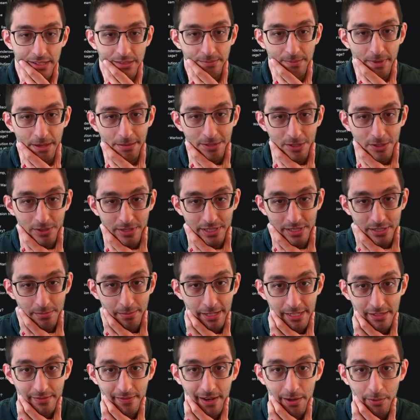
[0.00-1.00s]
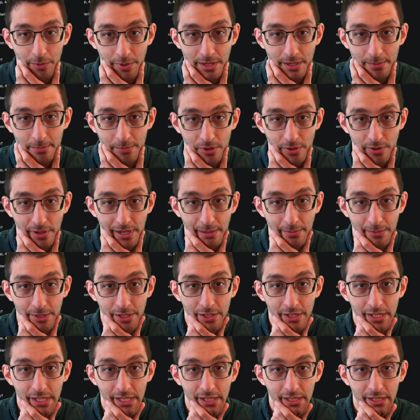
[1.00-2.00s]
Maybe you can specify what the
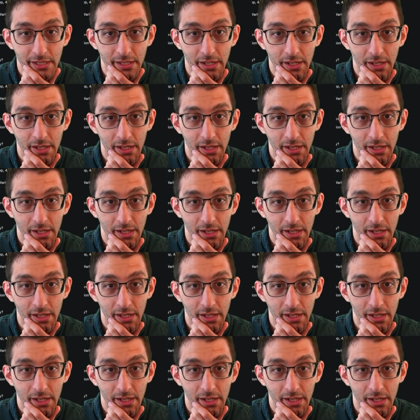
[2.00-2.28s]
parameter is.